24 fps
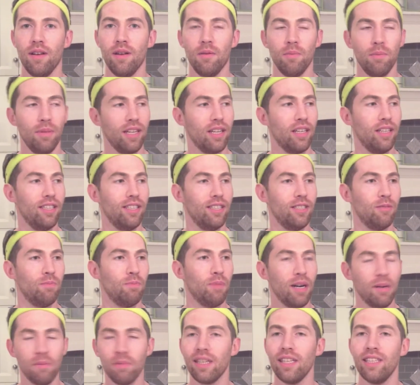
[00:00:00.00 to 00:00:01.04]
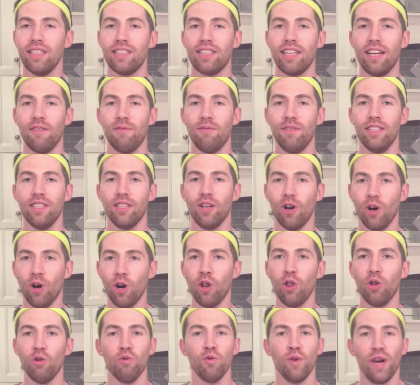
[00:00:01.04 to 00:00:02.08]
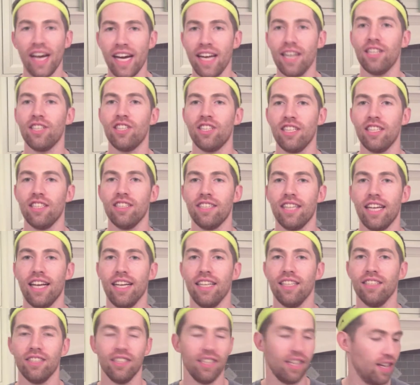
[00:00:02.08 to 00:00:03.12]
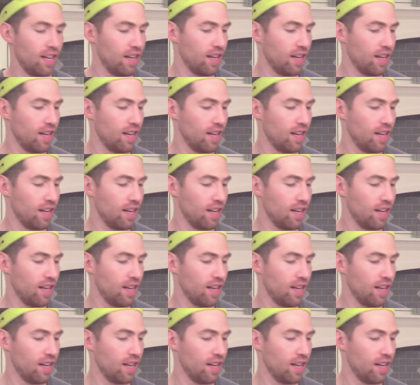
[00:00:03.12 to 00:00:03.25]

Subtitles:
because pumpkin stuff is all the rage these days,